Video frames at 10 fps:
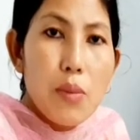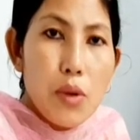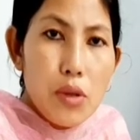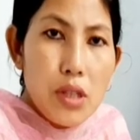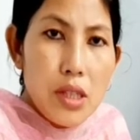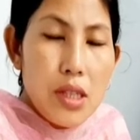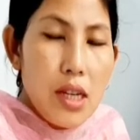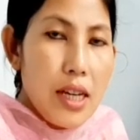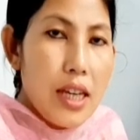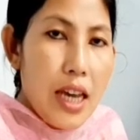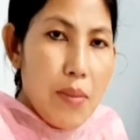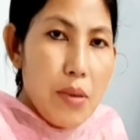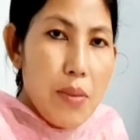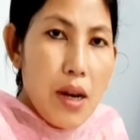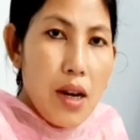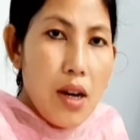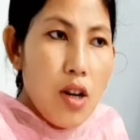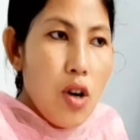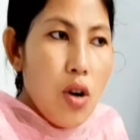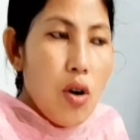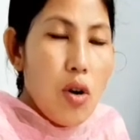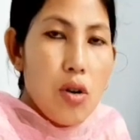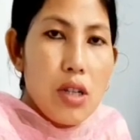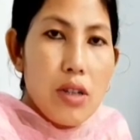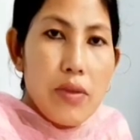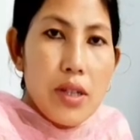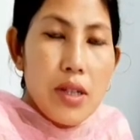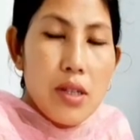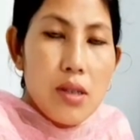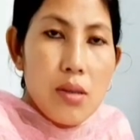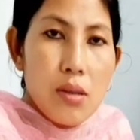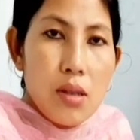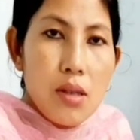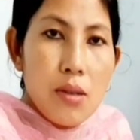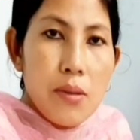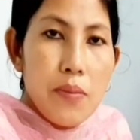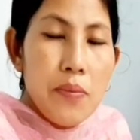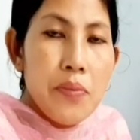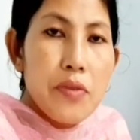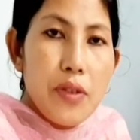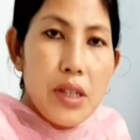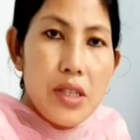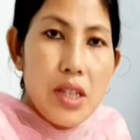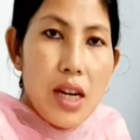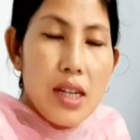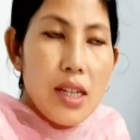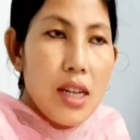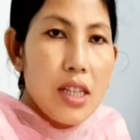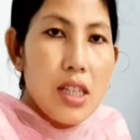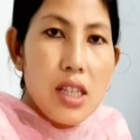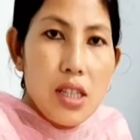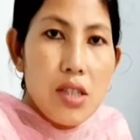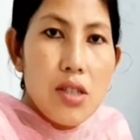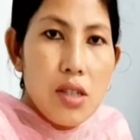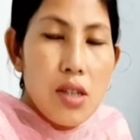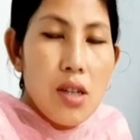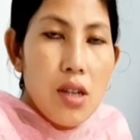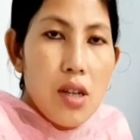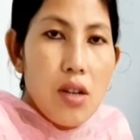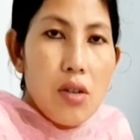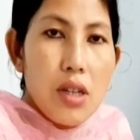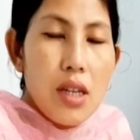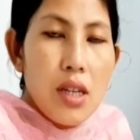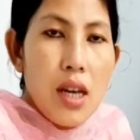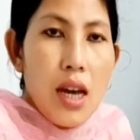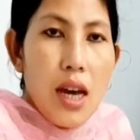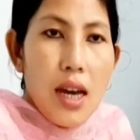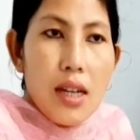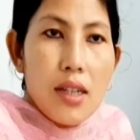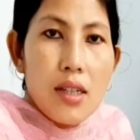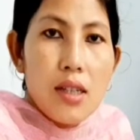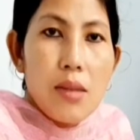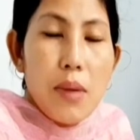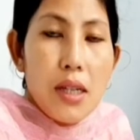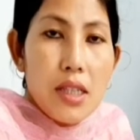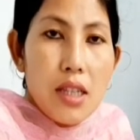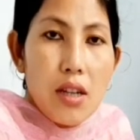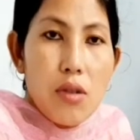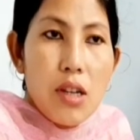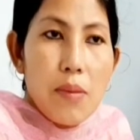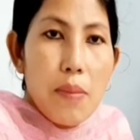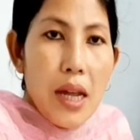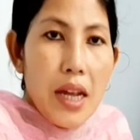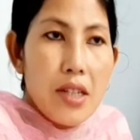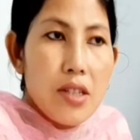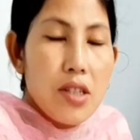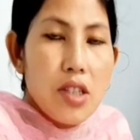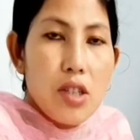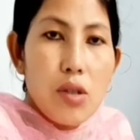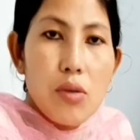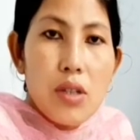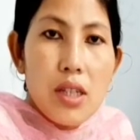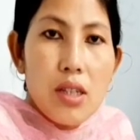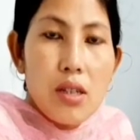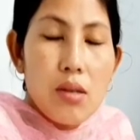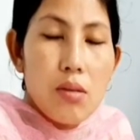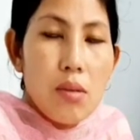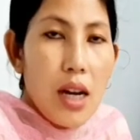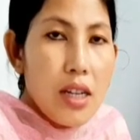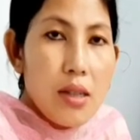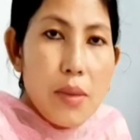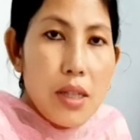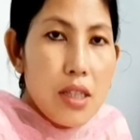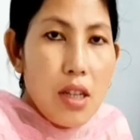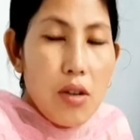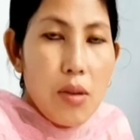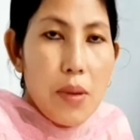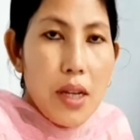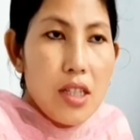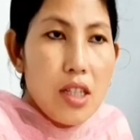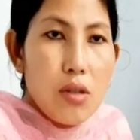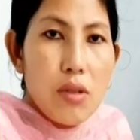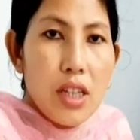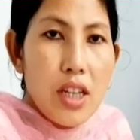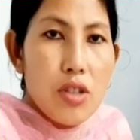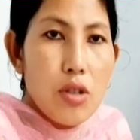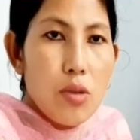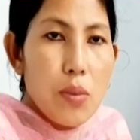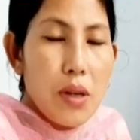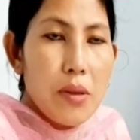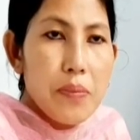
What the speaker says: protists like amoeba, or even the fungi like yeast, okay, and the multicellular plants, including higher multicellular plants, including angiosperm,